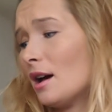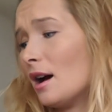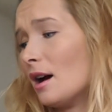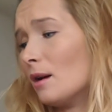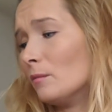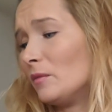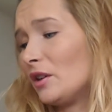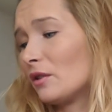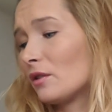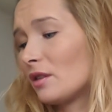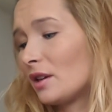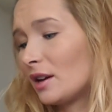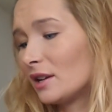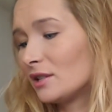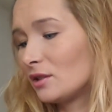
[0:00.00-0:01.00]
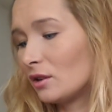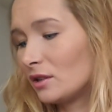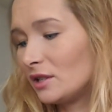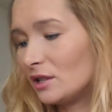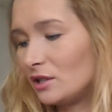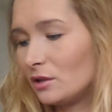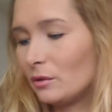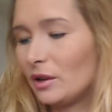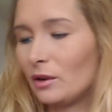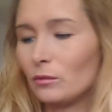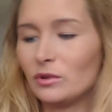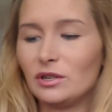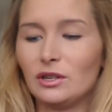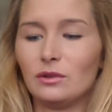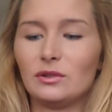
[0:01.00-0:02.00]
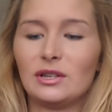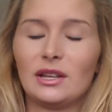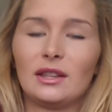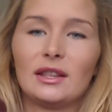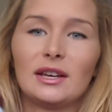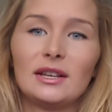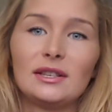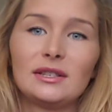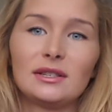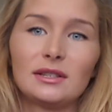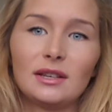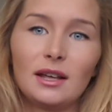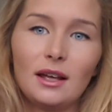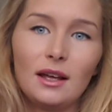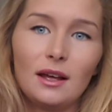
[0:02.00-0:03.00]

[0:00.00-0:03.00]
The other thing I started doing was using this.